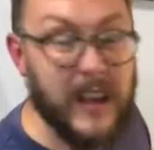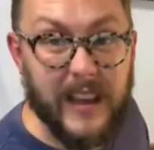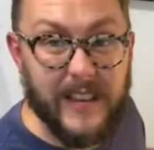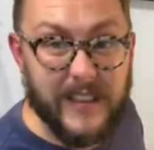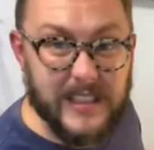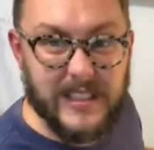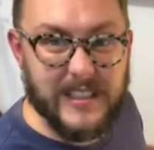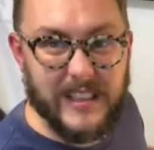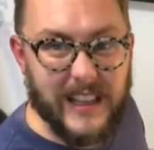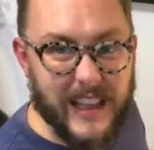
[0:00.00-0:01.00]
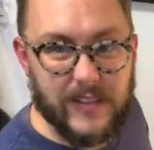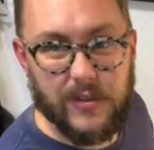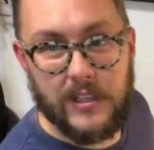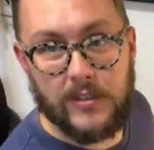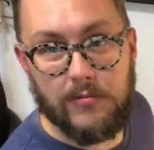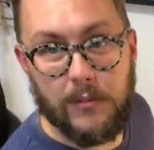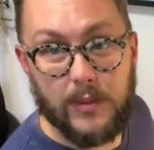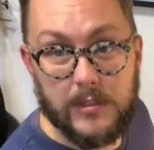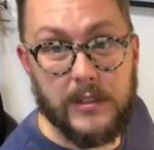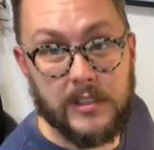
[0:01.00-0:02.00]
This is an electric instrument,
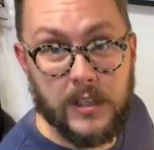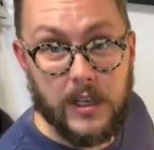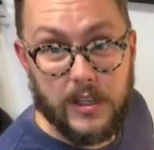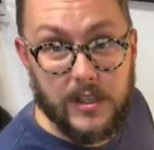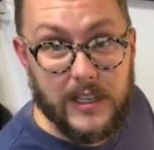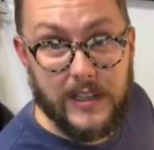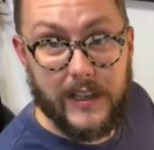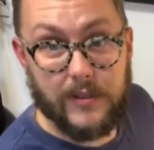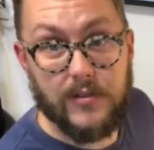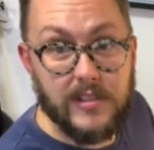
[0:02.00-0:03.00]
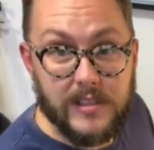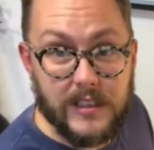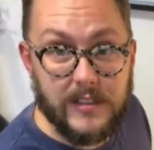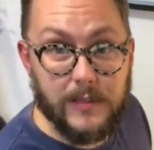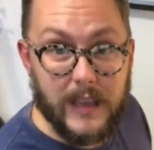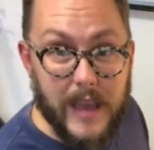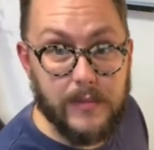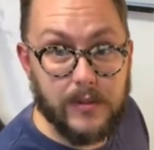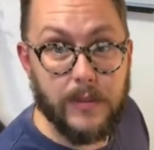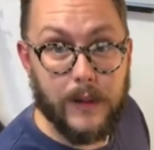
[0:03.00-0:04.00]
which means you need electricity to be
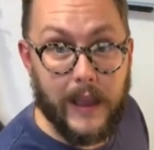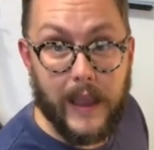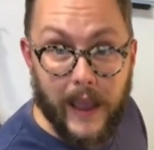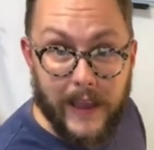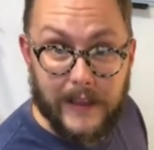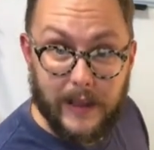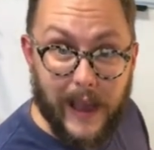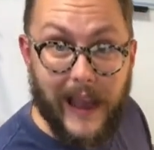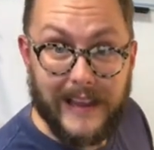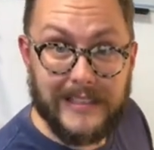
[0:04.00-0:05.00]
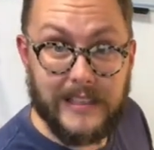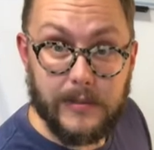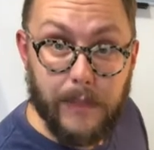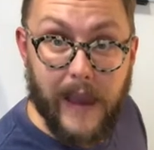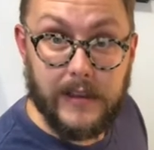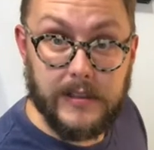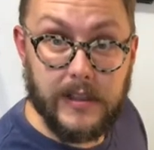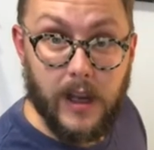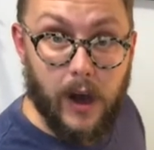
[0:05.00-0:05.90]
able to play it at its best.